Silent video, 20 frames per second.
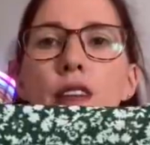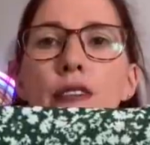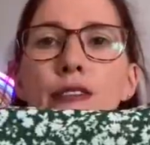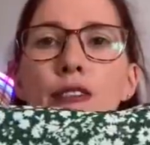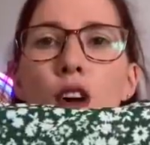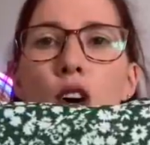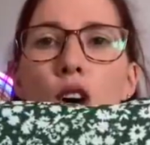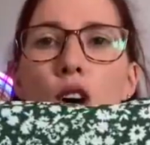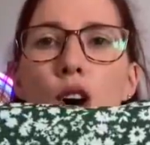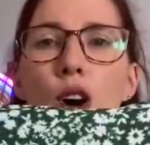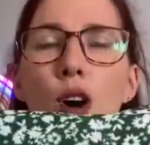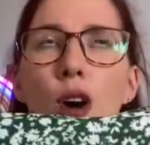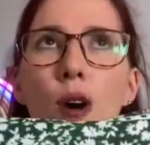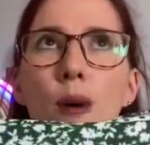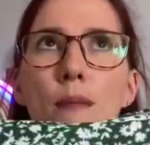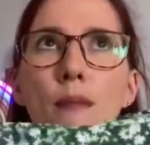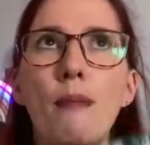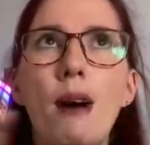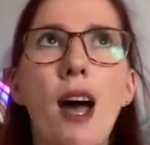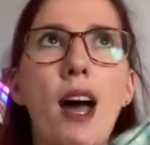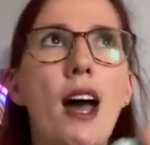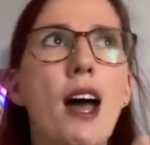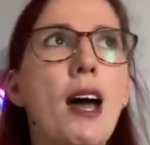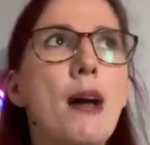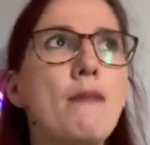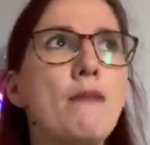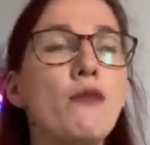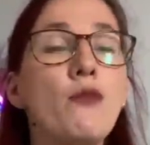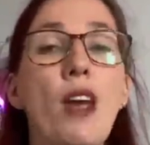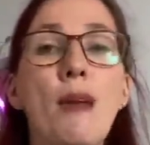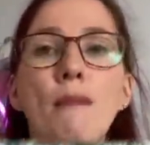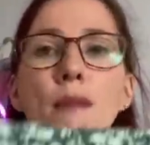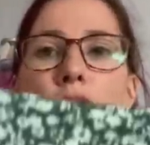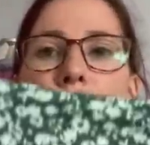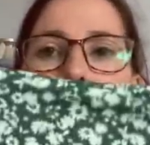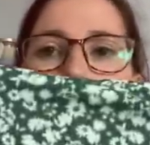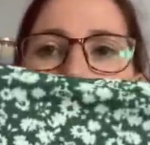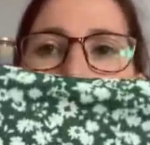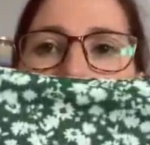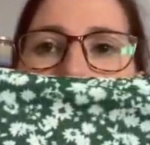from Rainbow
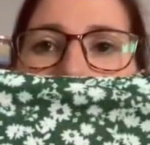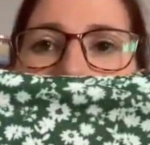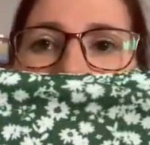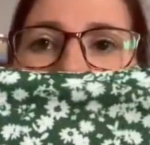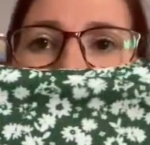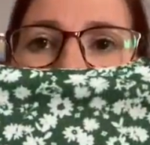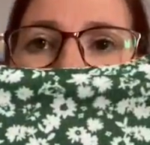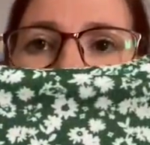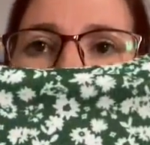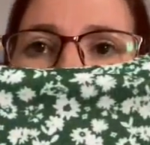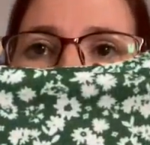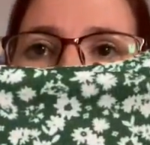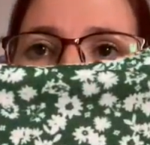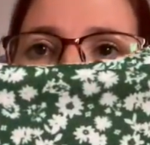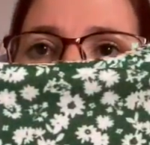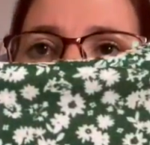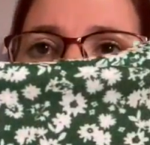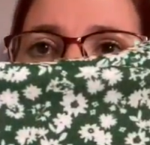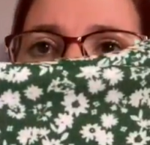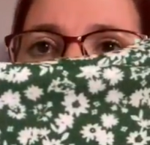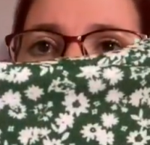Fabrics, in this green